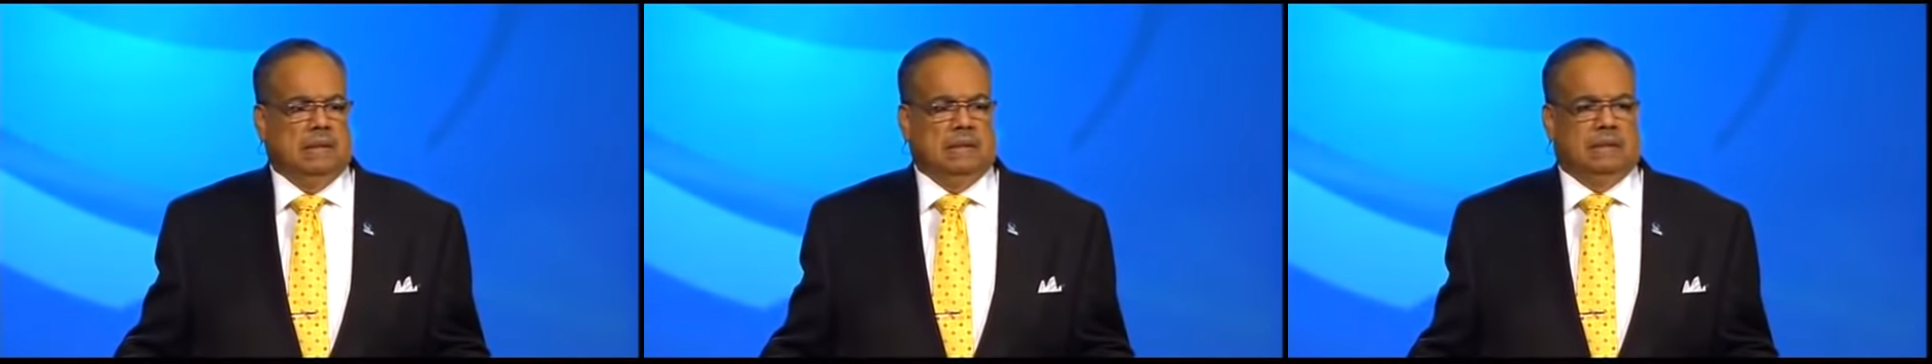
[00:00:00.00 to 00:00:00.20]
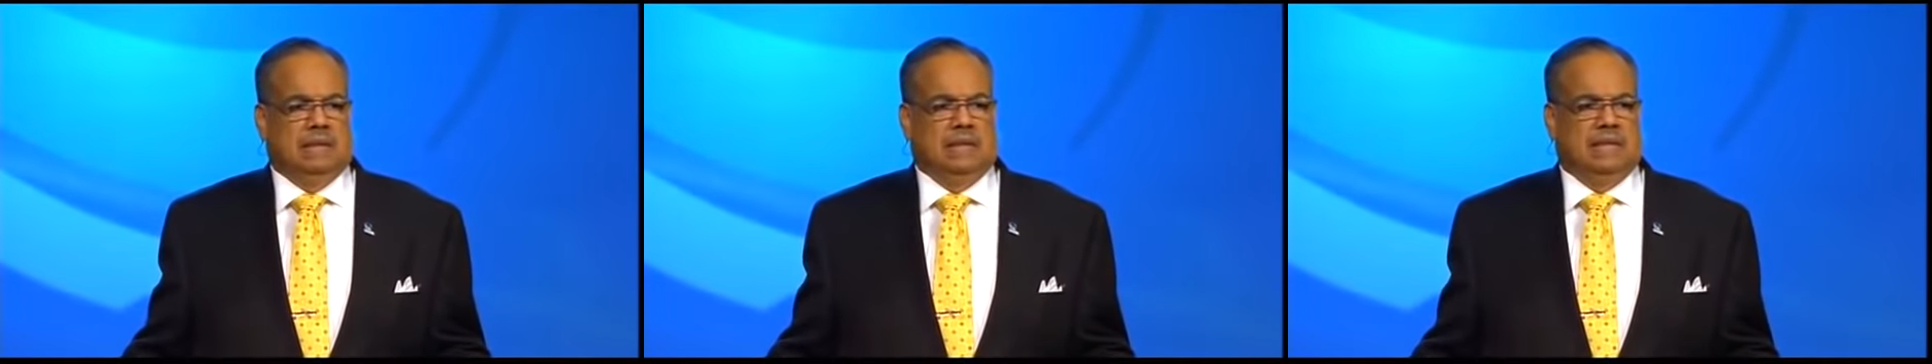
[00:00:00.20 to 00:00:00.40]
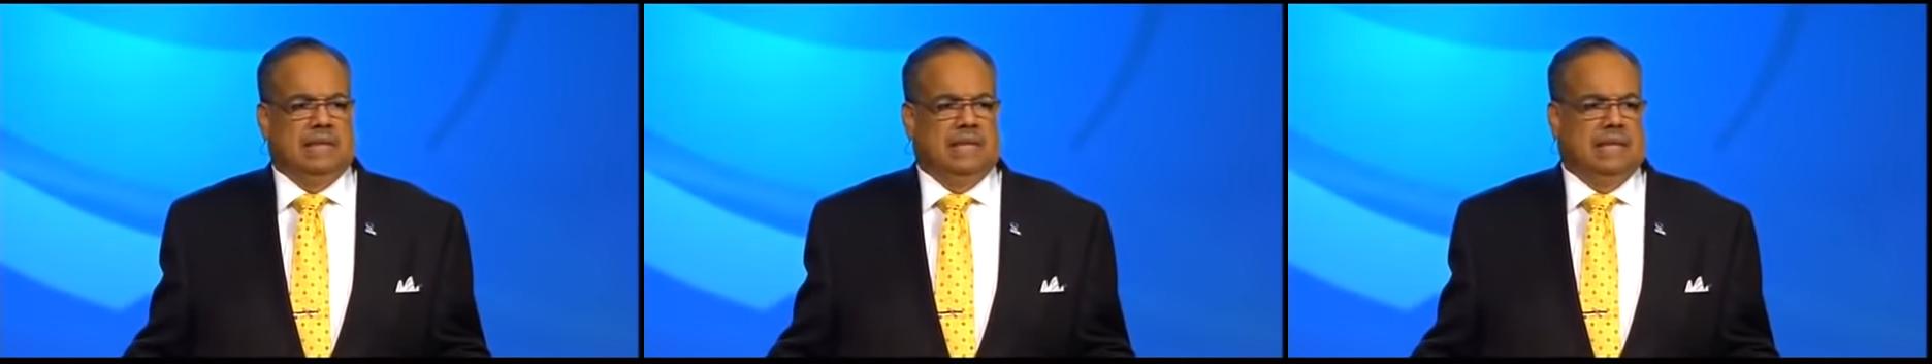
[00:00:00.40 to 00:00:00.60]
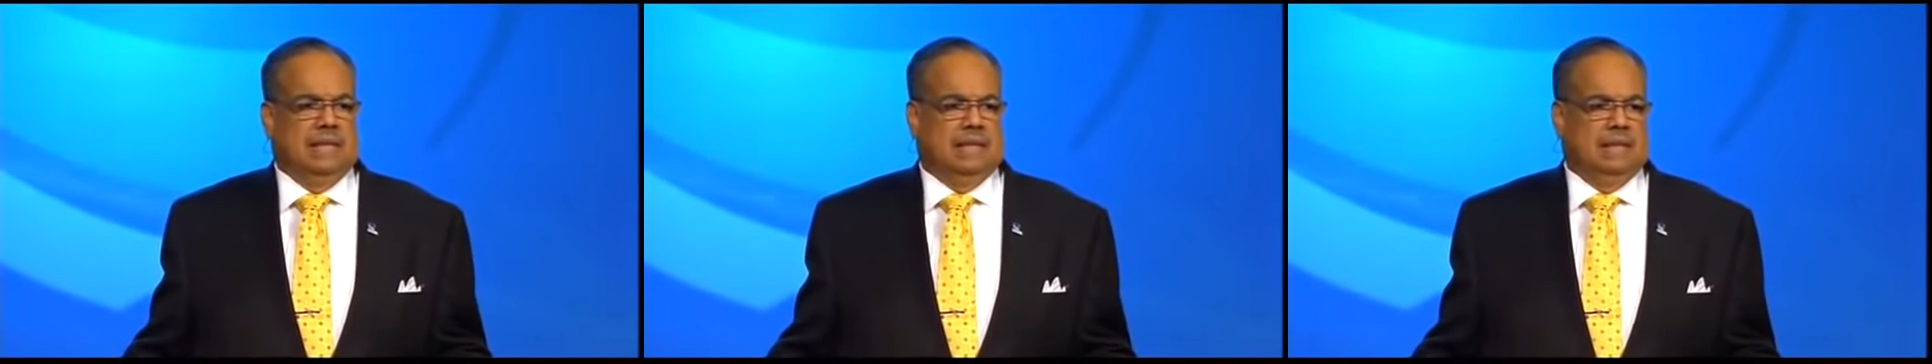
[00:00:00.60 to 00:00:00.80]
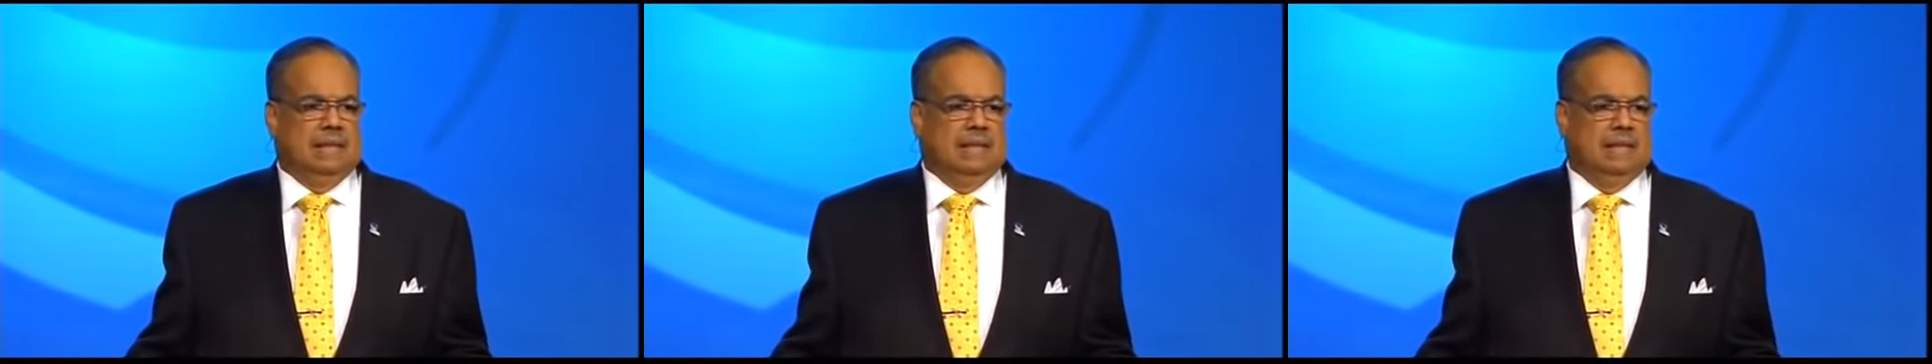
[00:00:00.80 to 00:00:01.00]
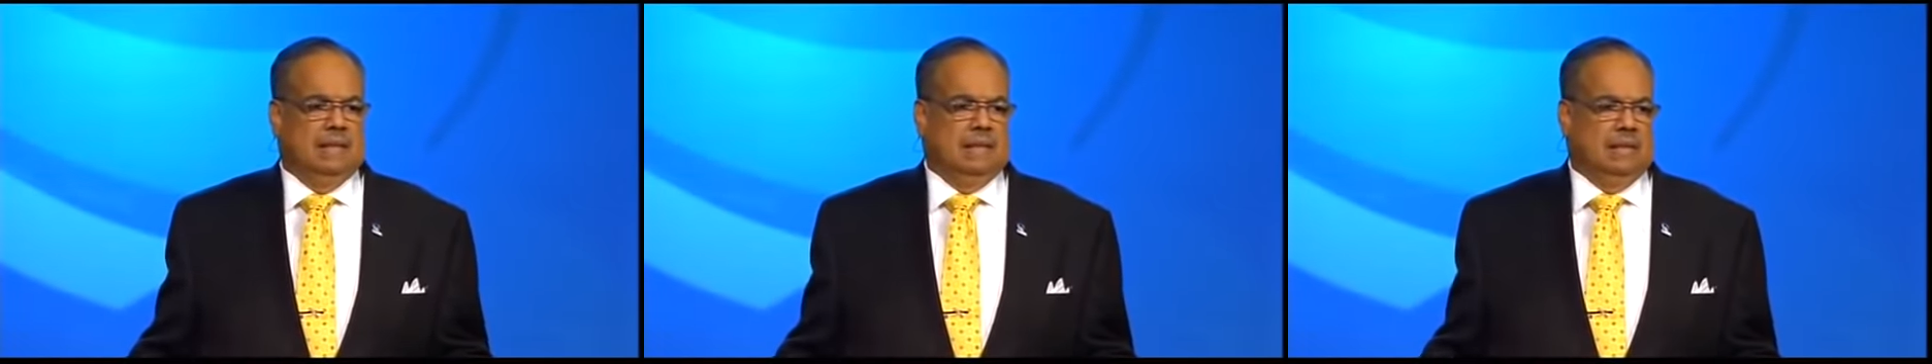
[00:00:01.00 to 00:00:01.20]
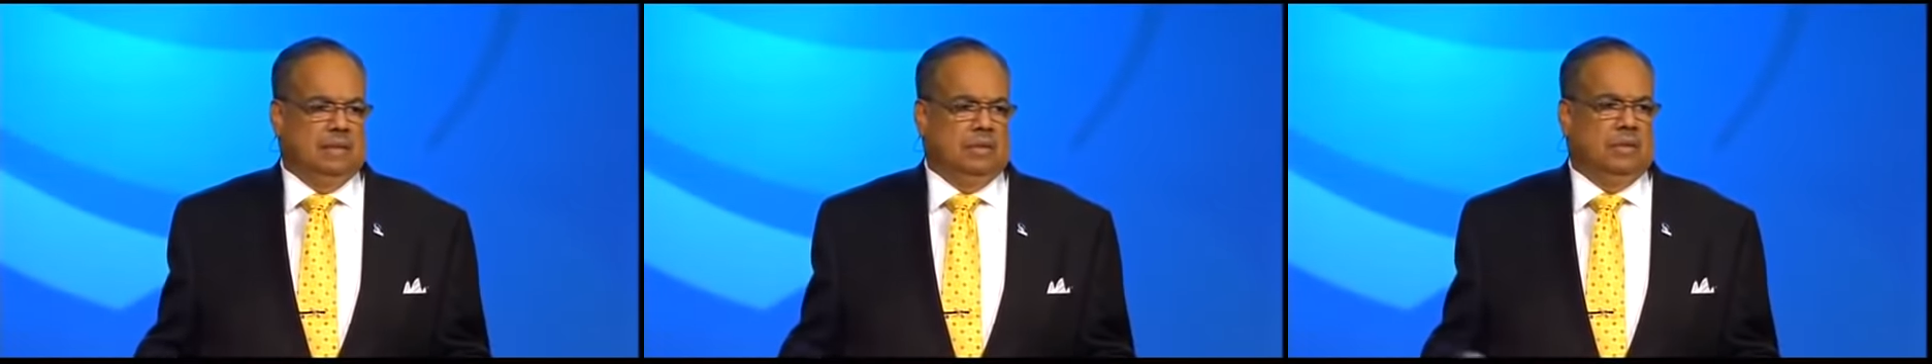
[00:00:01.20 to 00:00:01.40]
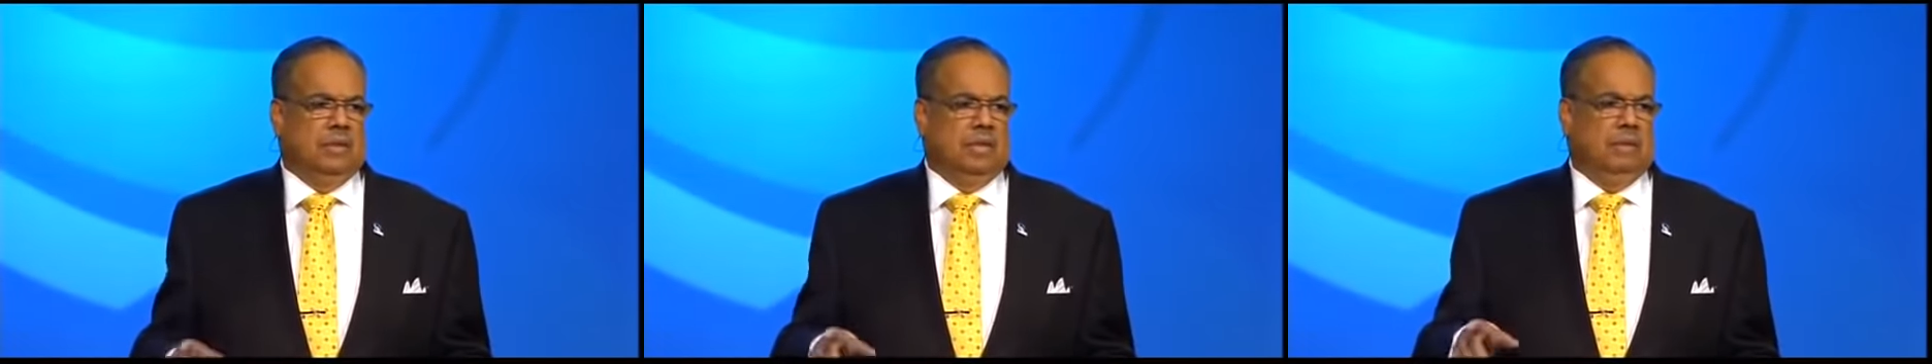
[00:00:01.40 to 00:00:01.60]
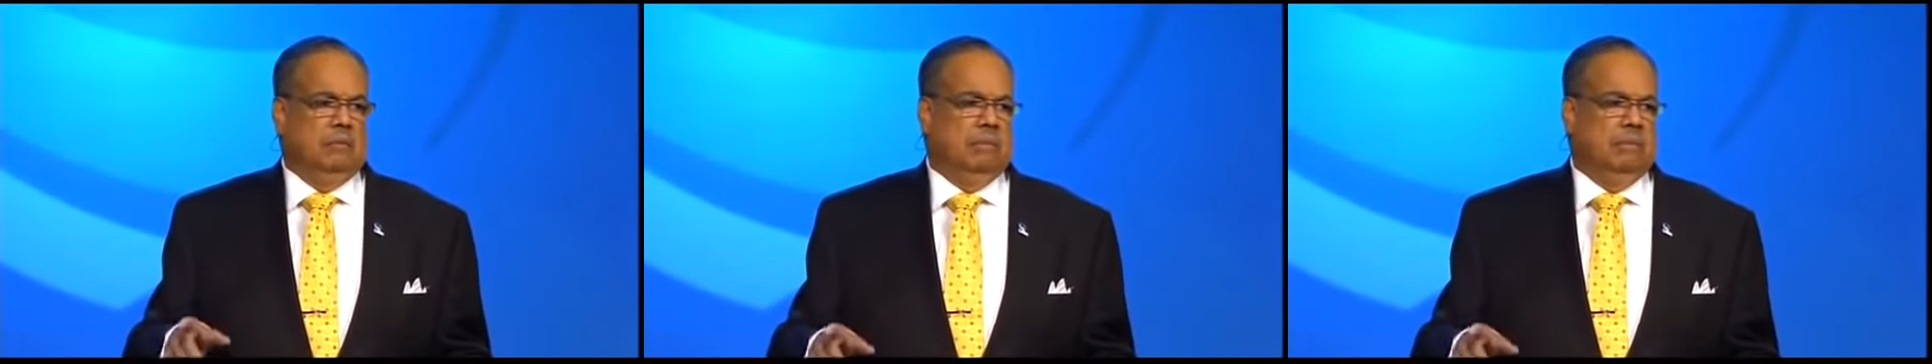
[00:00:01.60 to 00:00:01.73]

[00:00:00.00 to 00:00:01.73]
I said, Dad, you hear